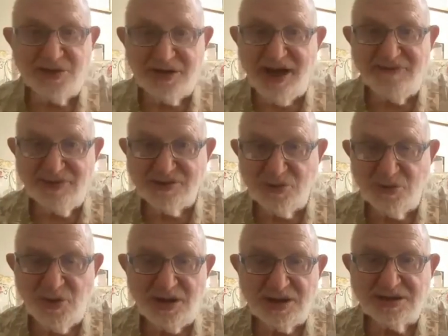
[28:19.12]
will never do
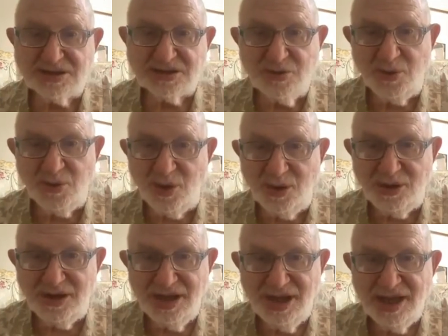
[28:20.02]
well at
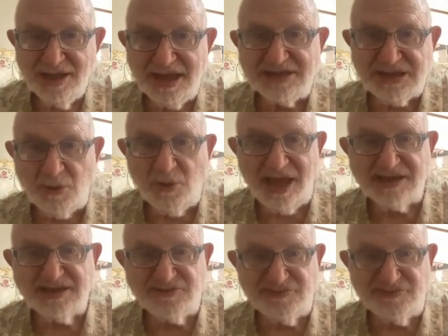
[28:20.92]
school. They say, well, let's